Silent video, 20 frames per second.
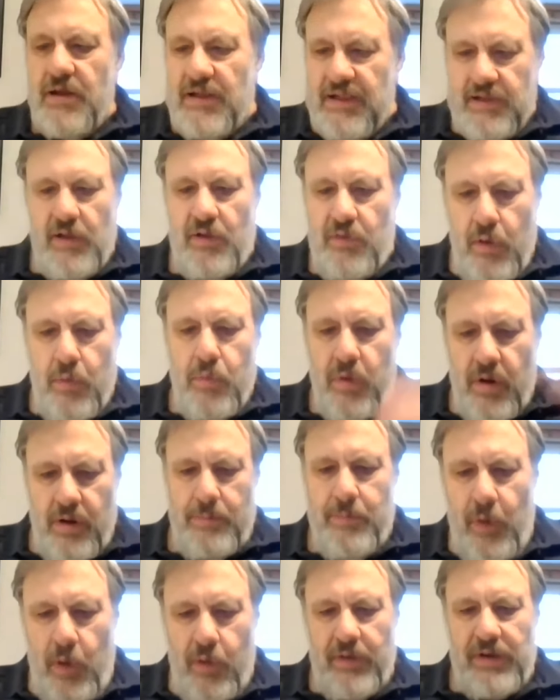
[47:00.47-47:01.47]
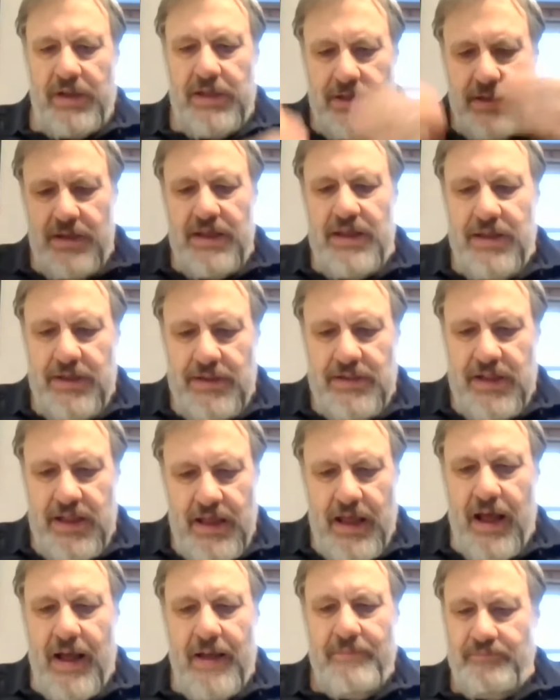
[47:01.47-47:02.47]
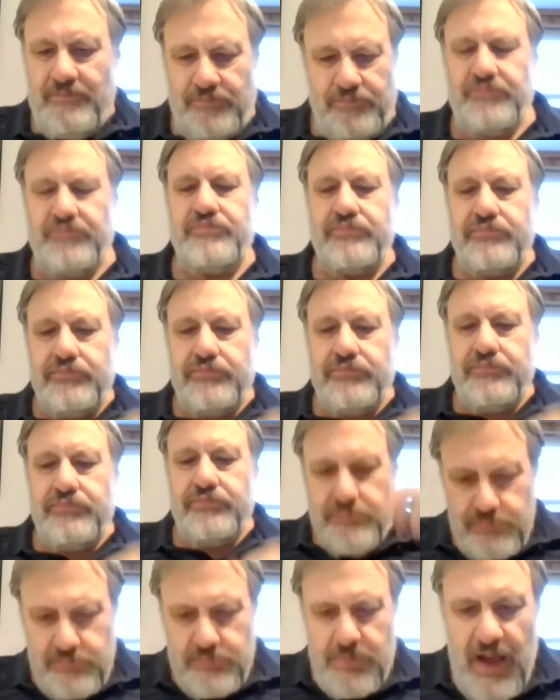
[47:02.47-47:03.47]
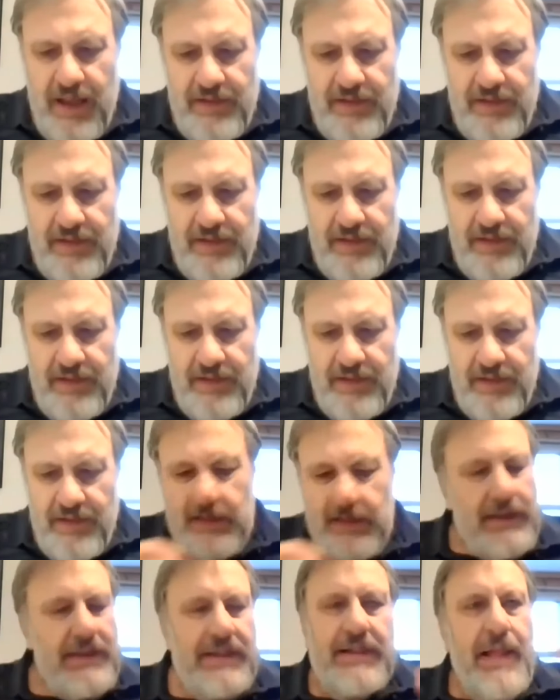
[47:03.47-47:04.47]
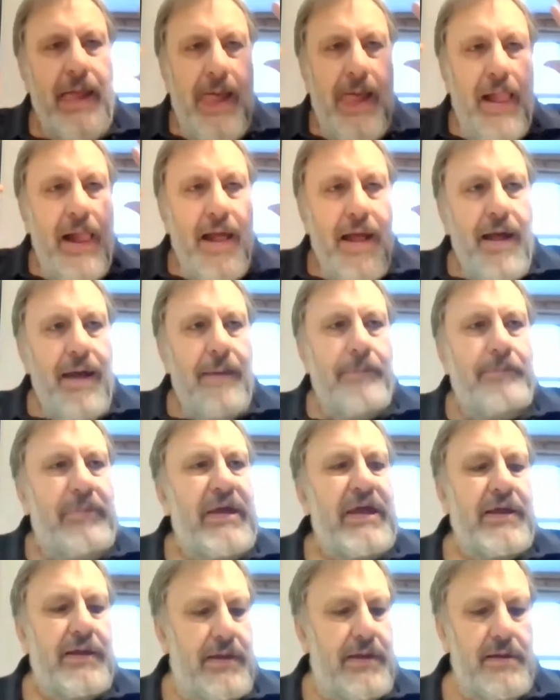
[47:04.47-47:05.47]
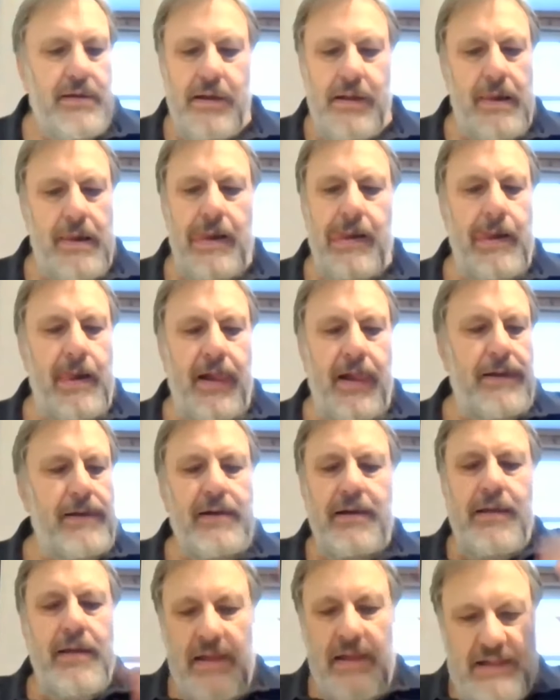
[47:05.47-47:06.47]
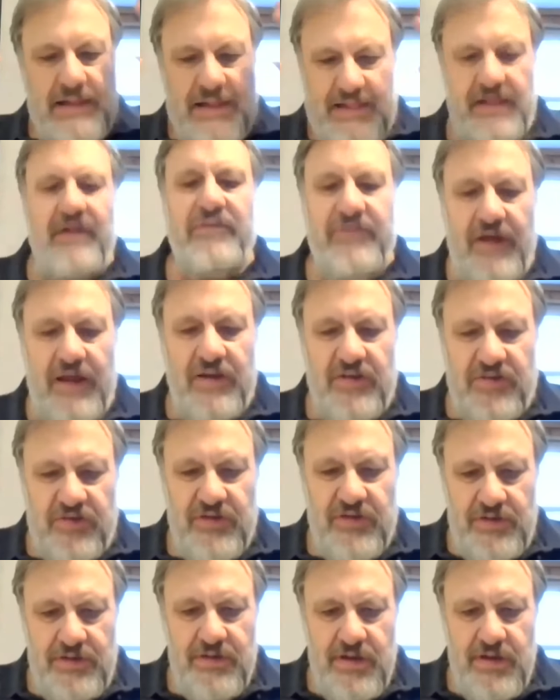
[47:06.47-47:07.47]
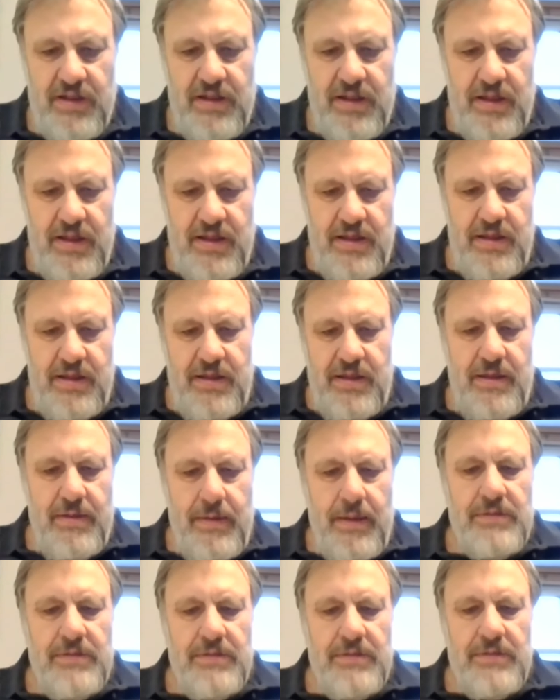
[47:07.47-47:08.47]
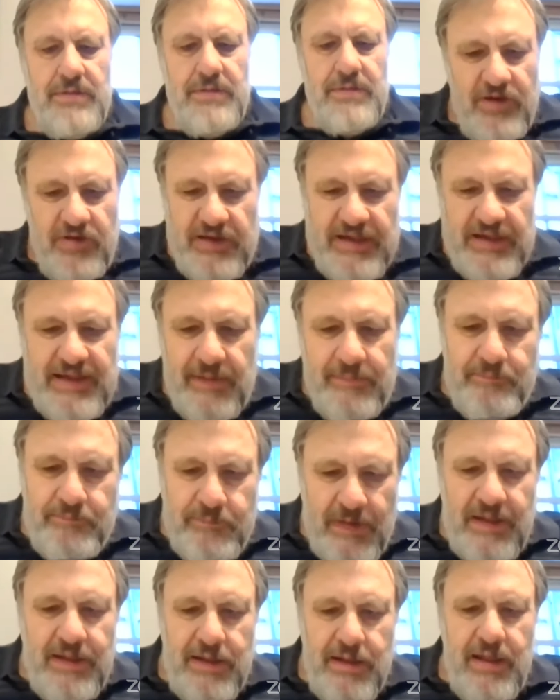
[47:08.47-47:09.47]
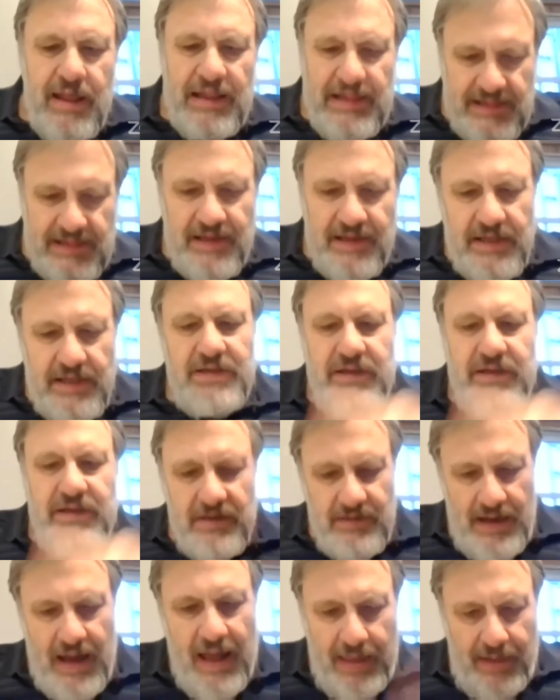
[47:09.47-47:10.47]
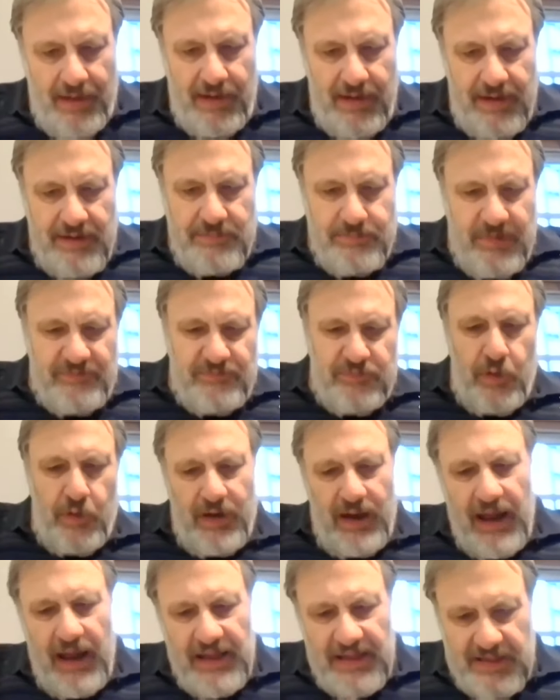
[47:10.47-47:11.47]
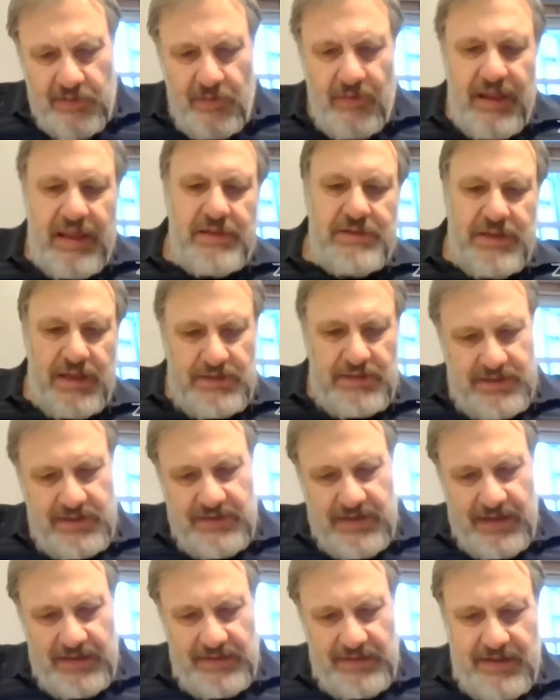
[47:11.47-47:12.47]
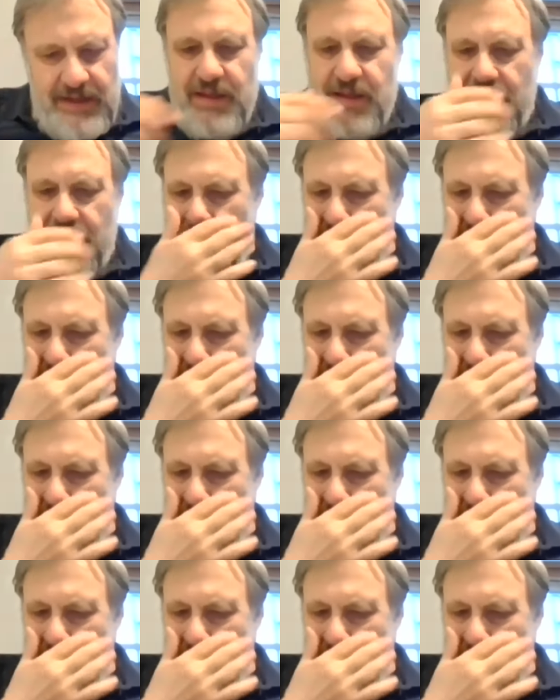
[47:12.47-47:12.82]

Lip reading: years ago or more in India and other places, a big starvation, the British simply, as they did in Ireland before, isolated that